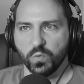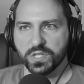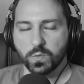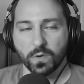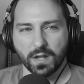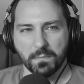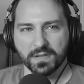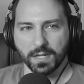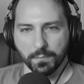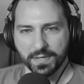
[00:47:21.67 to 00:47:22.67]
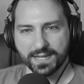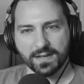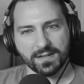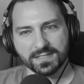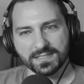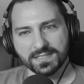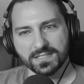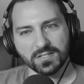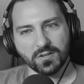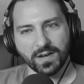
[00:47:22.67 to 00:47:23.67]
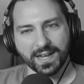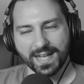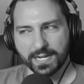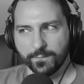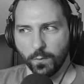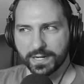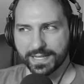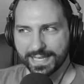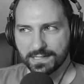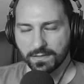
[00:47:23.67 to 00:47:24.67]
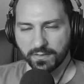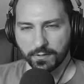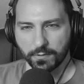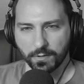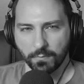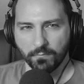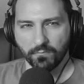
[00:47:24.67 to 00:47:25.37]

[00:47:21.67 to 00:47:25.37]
which one I'm going to pick, honestly, so I kind of want to get to the Thunderdome.